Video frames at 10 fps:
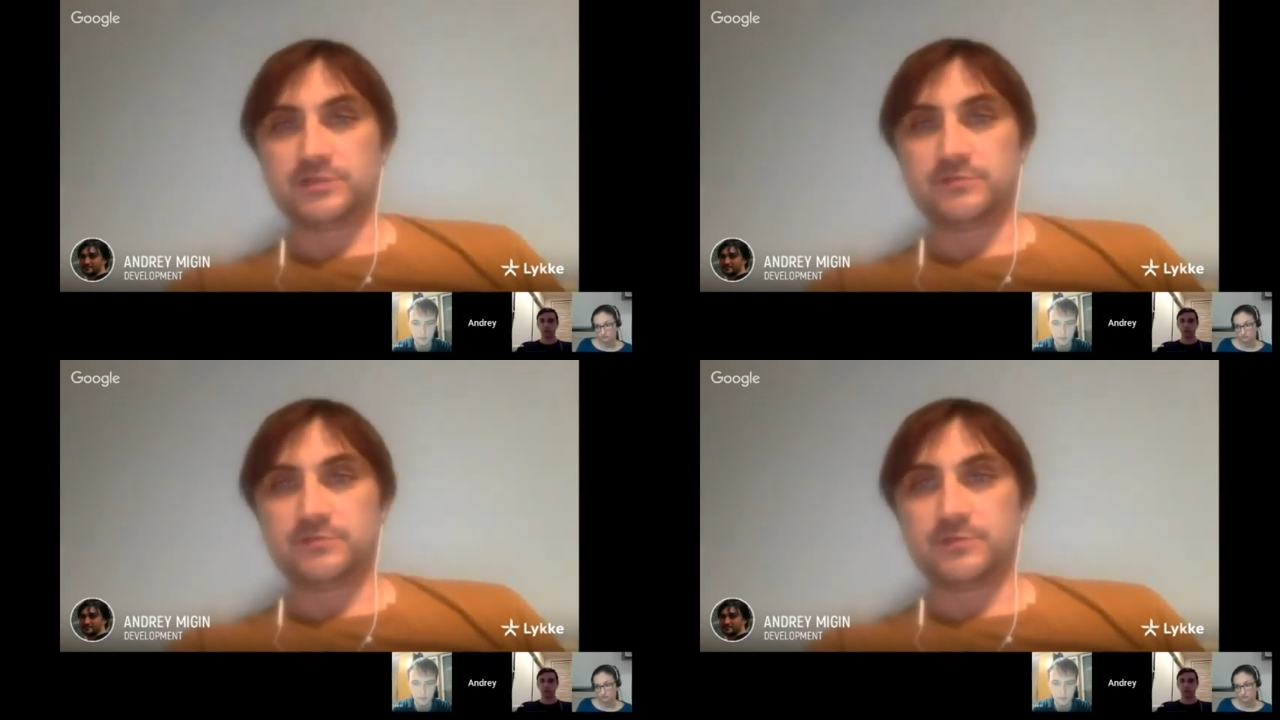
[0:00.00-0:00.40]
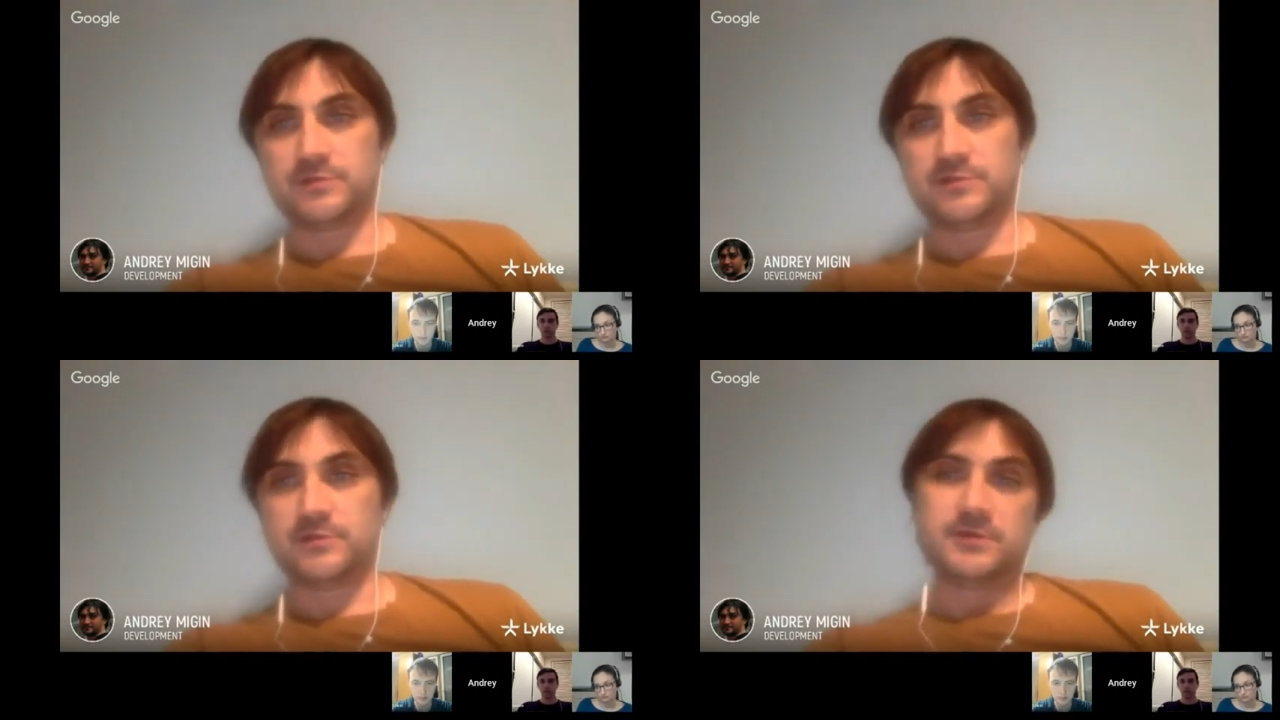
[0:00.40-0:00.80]
we will
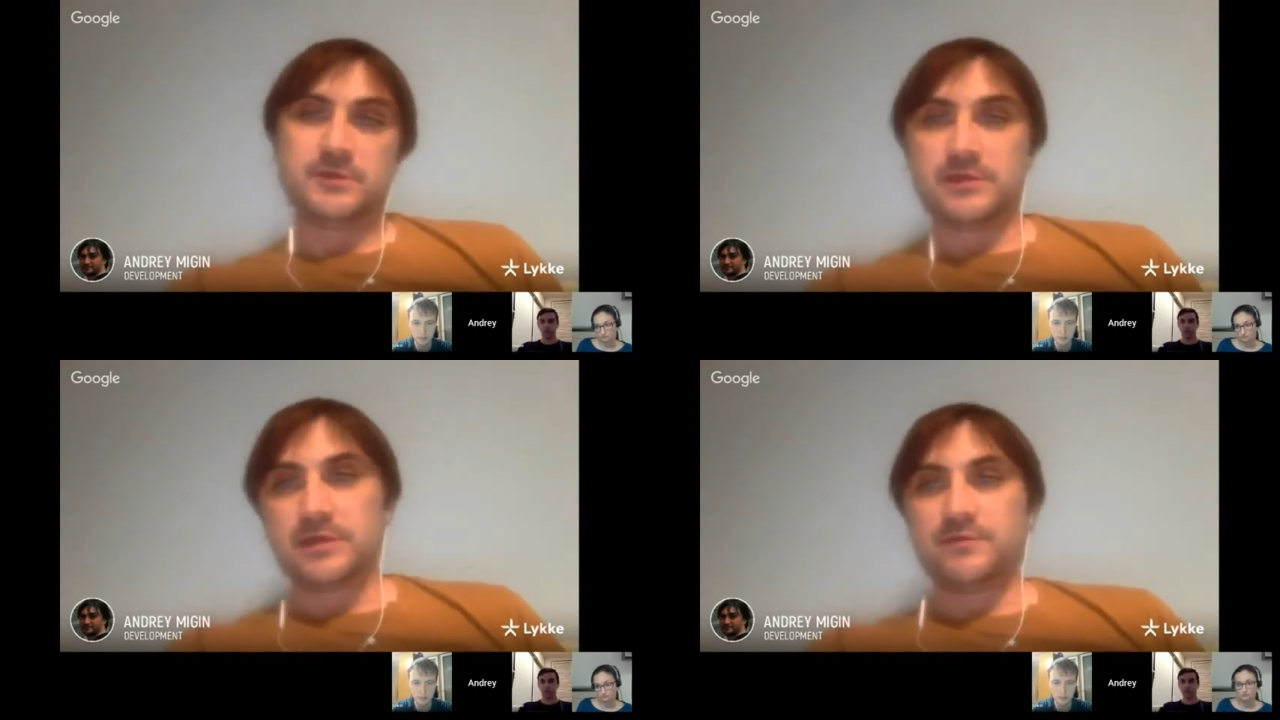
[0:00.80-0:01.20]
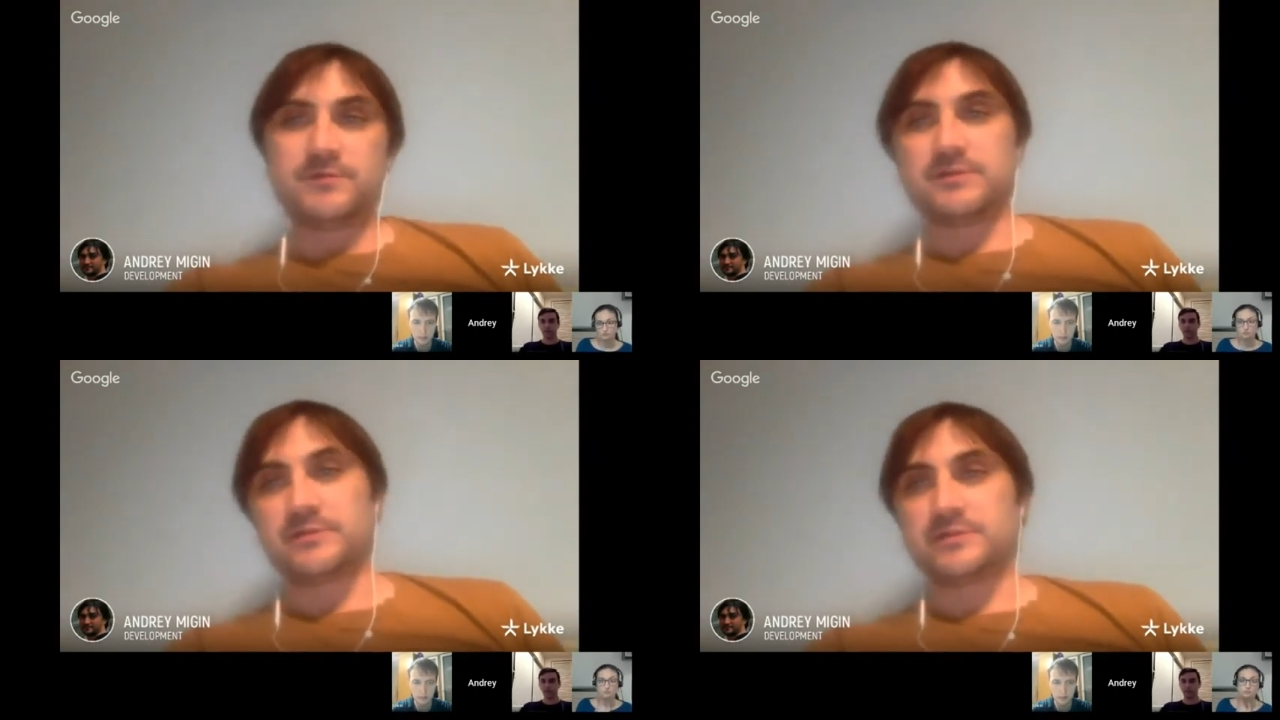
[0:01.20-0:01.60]

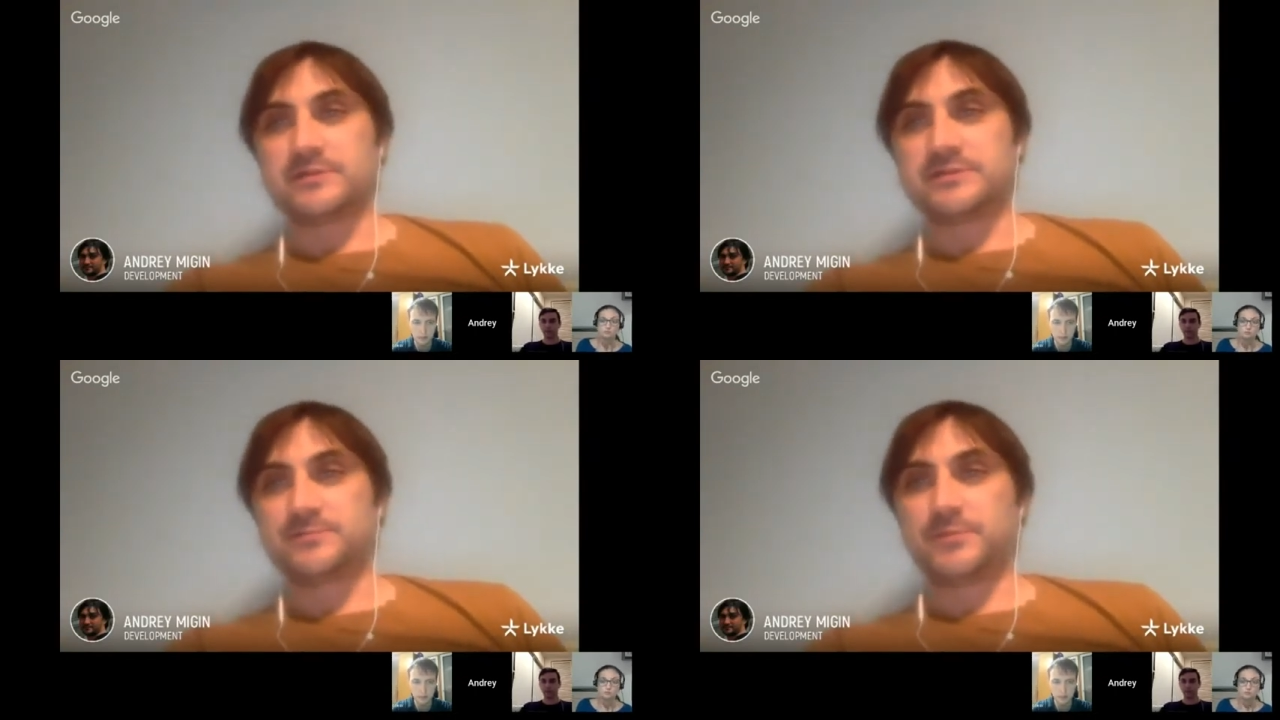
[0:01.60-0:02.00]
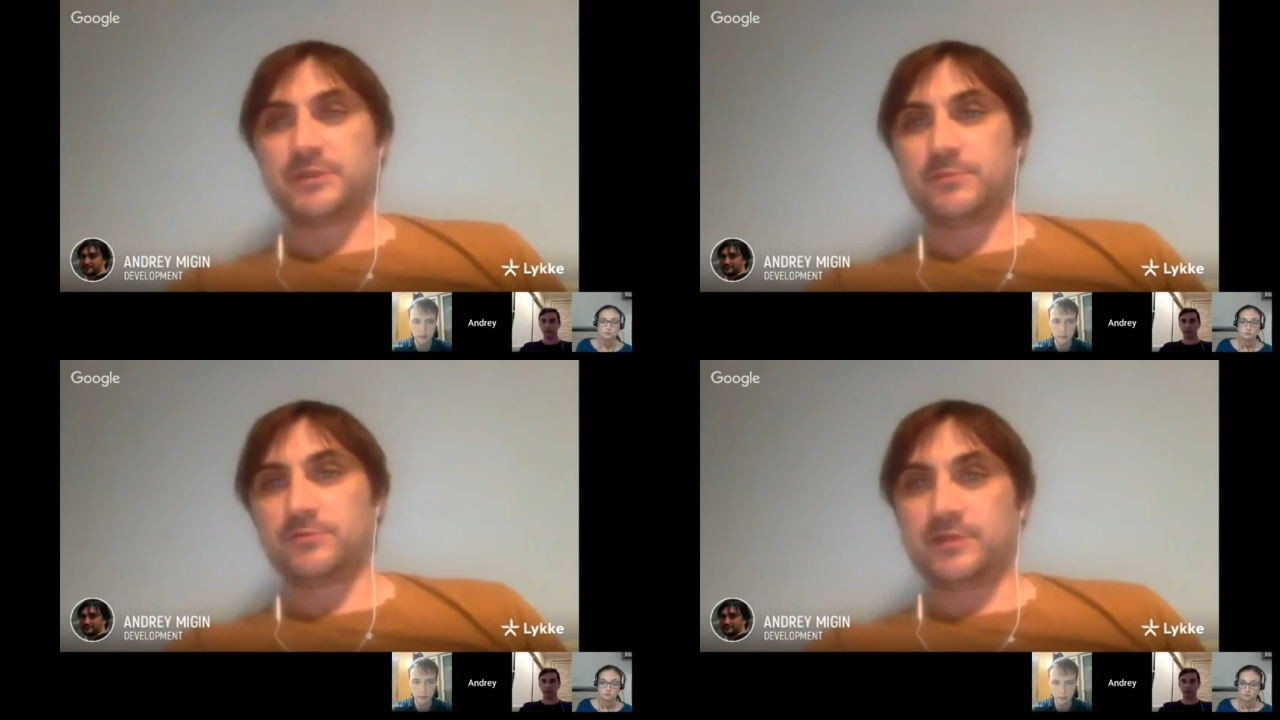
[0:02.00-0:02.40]
speak
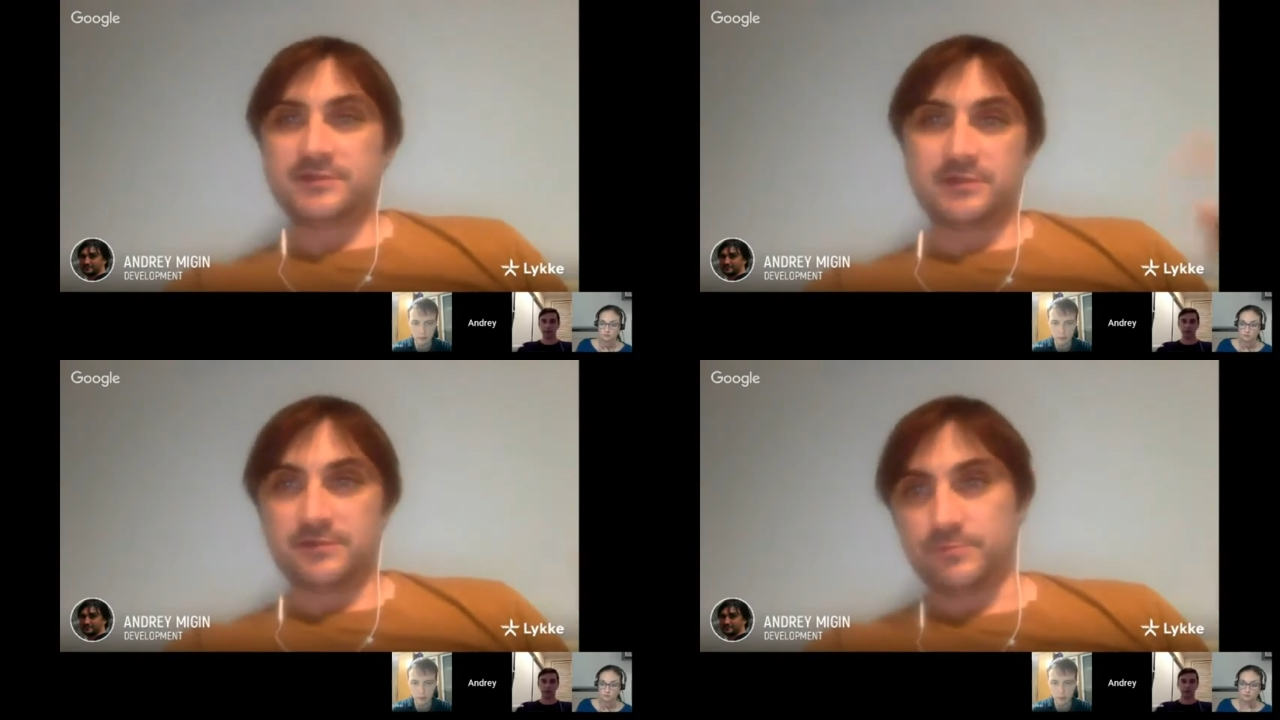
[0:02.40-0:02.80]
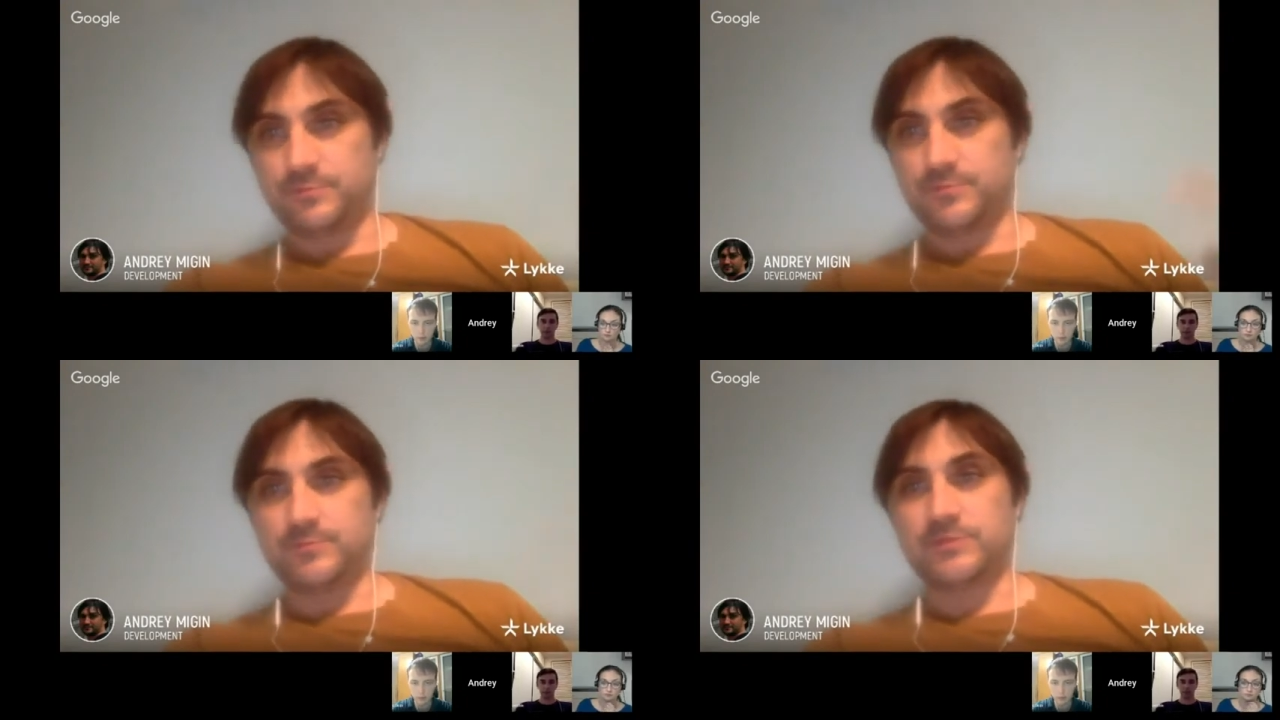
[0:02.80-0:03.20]
about little
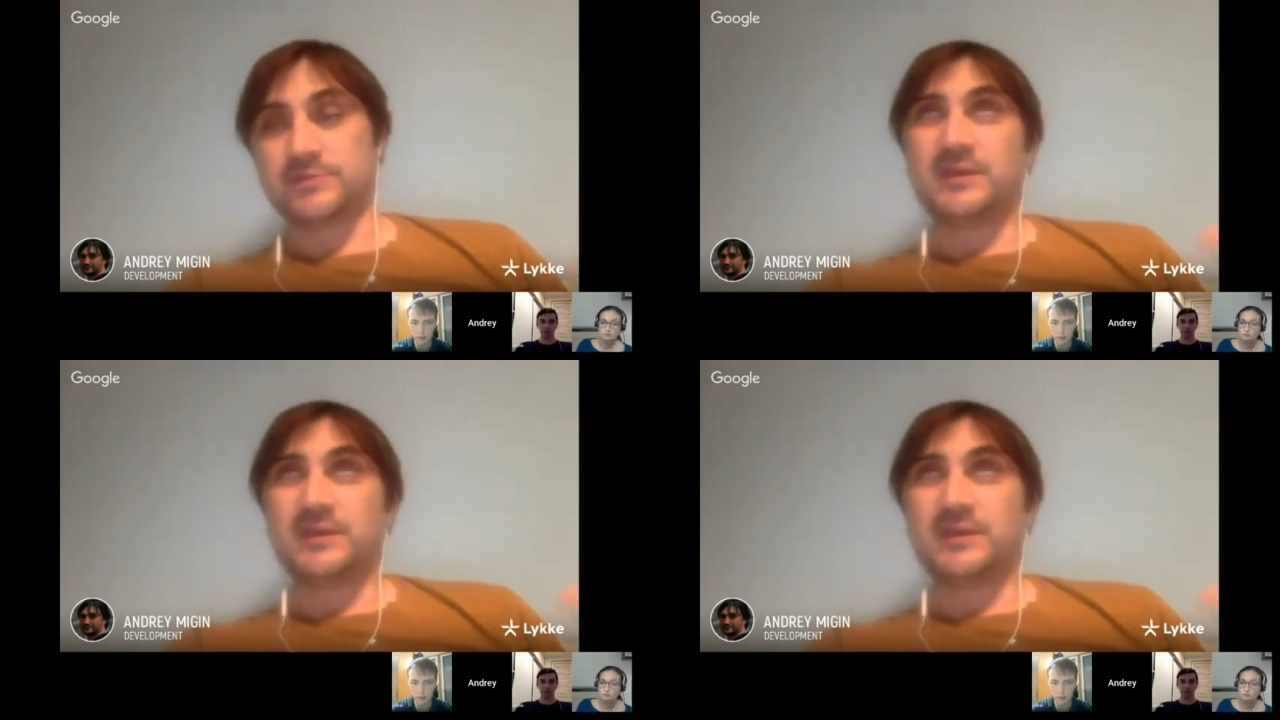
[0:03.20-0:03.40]
bit.